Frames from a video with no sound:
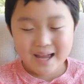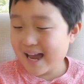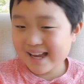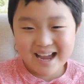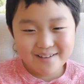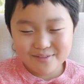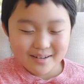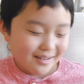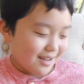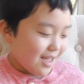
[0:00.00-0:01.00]
I
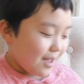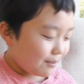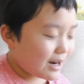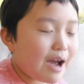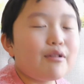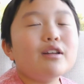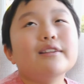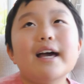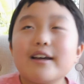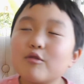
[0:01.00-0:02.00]
haven't, but I would
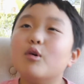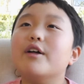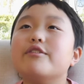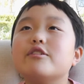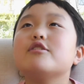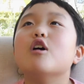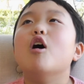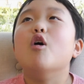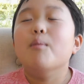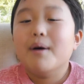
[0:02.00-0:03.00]
like one
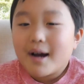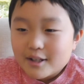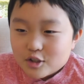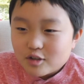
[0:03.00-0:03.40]
so much.